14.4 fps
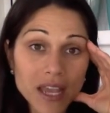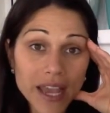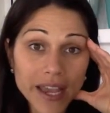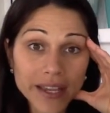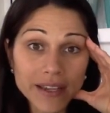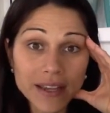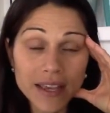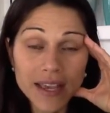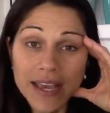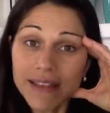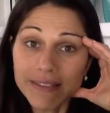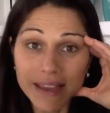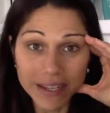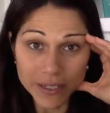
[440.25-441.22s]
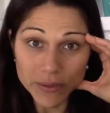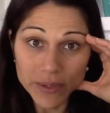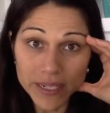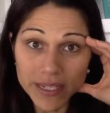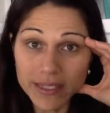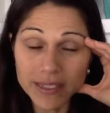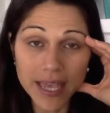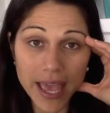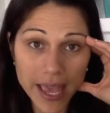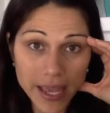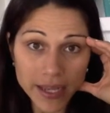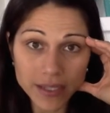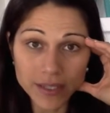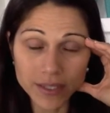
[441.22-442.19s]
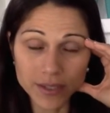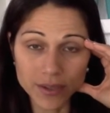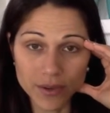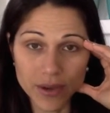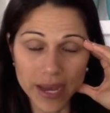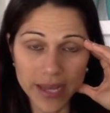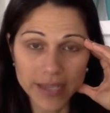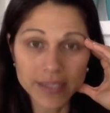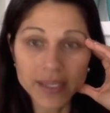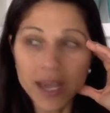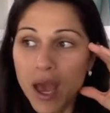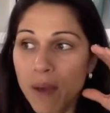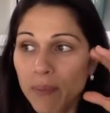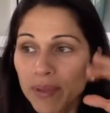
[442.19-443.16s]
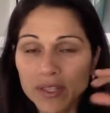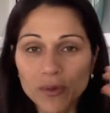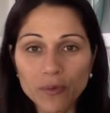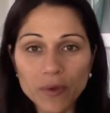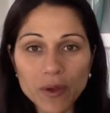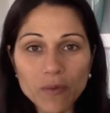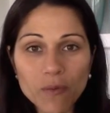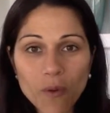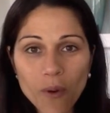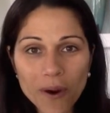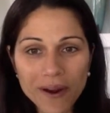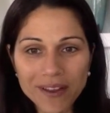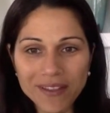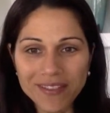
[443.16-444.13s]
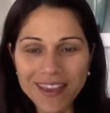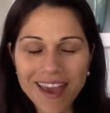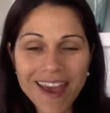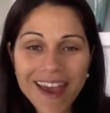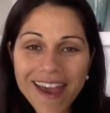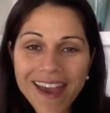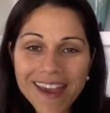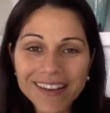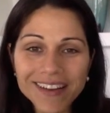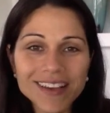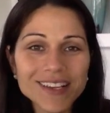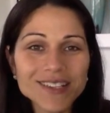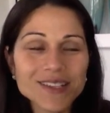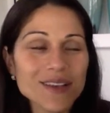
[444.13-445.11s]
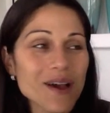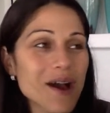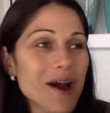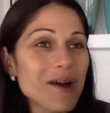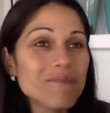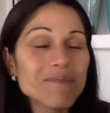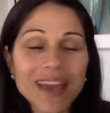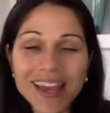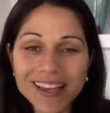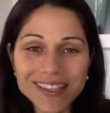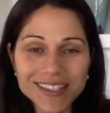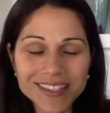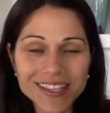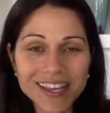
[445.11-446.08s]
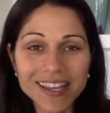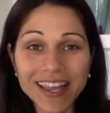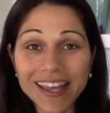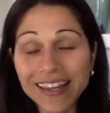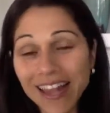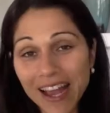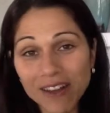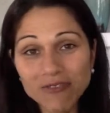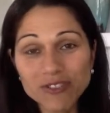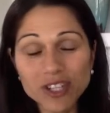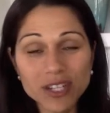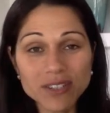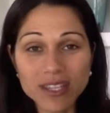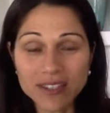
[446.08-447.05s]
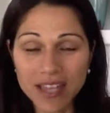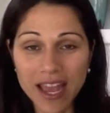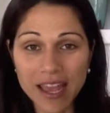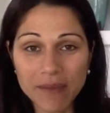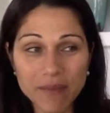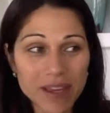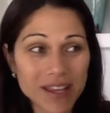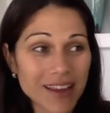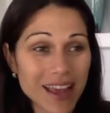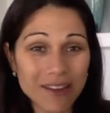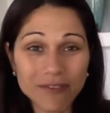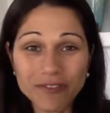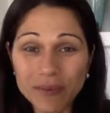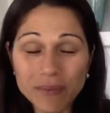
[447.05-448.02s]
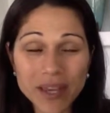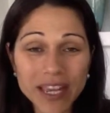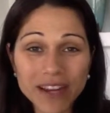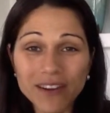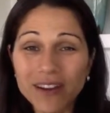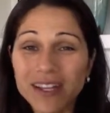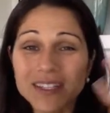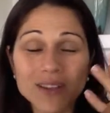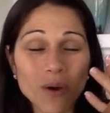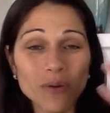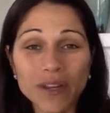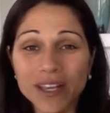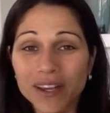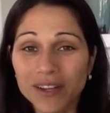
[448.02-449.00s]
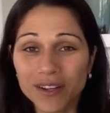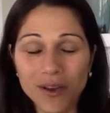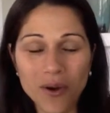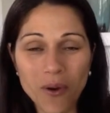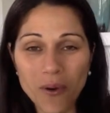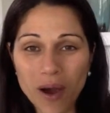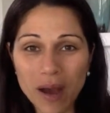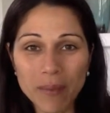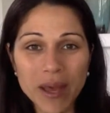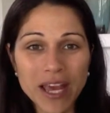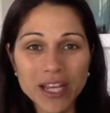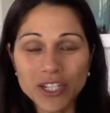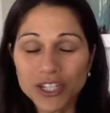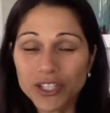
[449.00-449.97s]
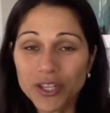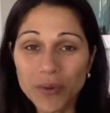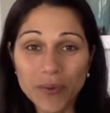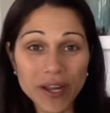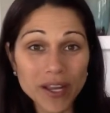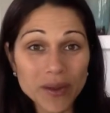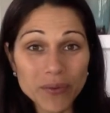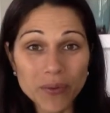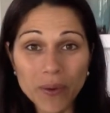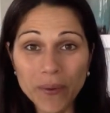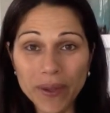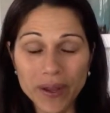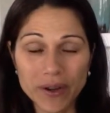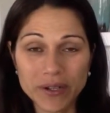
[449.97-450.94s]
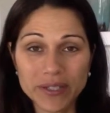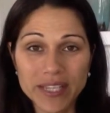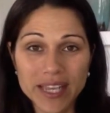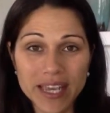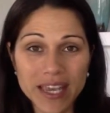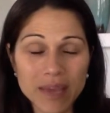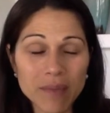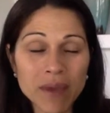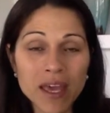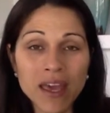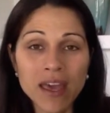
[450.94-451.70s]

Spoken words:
And that's what it takes, you guys. But the reward in the end is amazing. Like now Jill's a diamond, and from here it's only gonna go up. She's already growing her team.